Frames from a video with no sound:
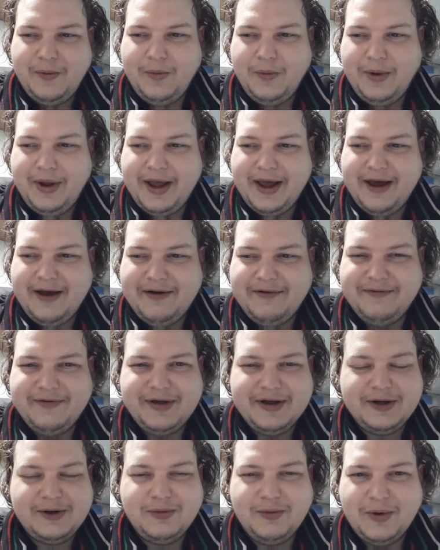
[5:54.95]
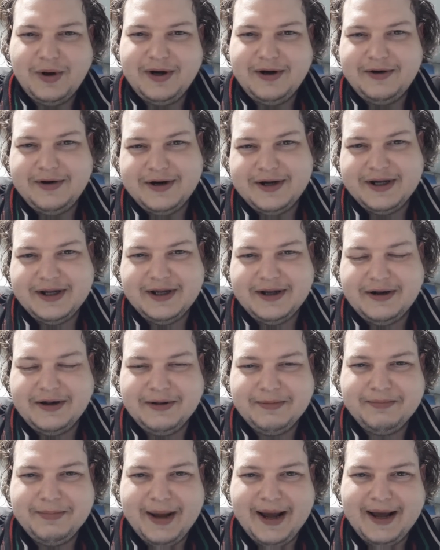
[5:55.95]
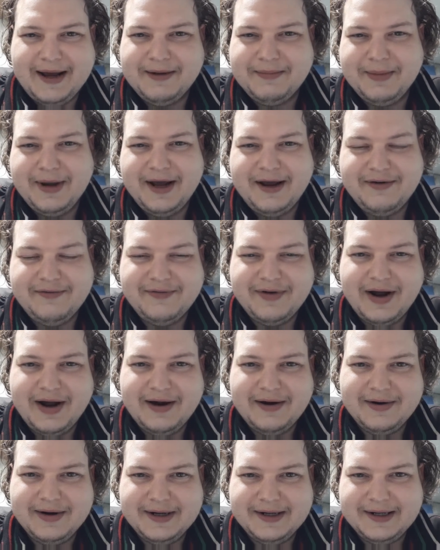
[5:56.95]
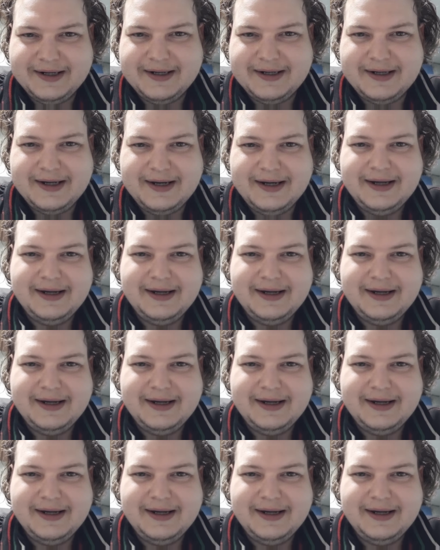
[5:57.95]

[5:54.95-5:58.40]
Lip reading: we have this wondrous little Pac-Man virus